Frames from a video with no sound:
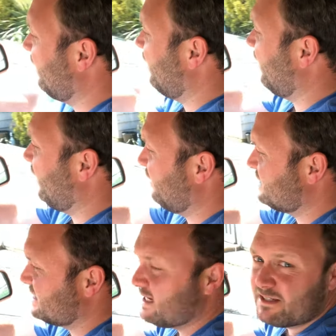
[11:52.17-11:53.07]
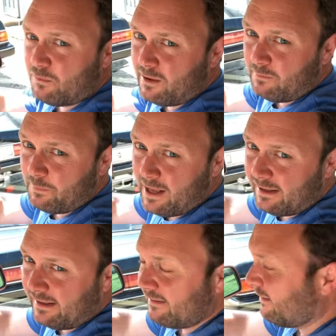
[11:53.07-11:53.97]
The seats are well
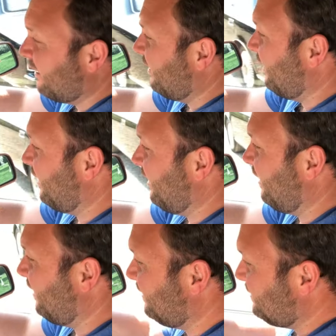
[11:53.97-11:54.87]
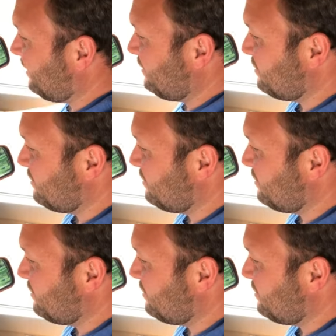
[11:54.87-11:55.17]
padded, and you